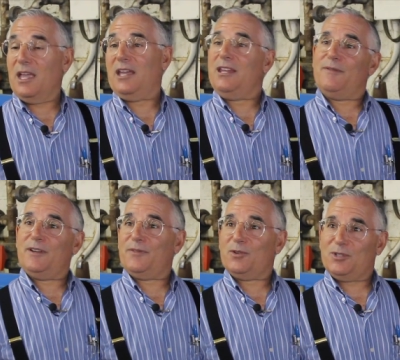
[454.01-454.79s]
And
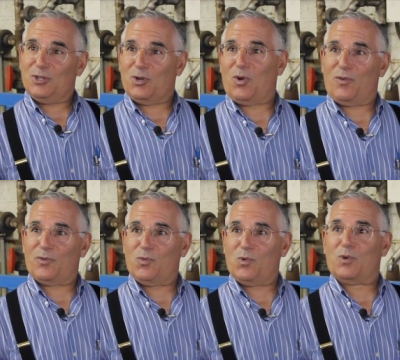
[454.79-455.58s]
even if there isn't a call
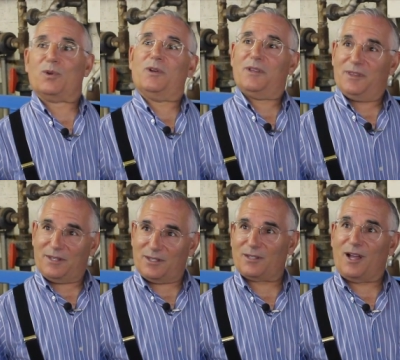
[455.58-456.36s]
for water,
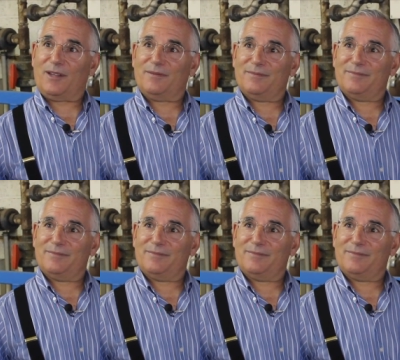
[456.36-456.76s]
this is on.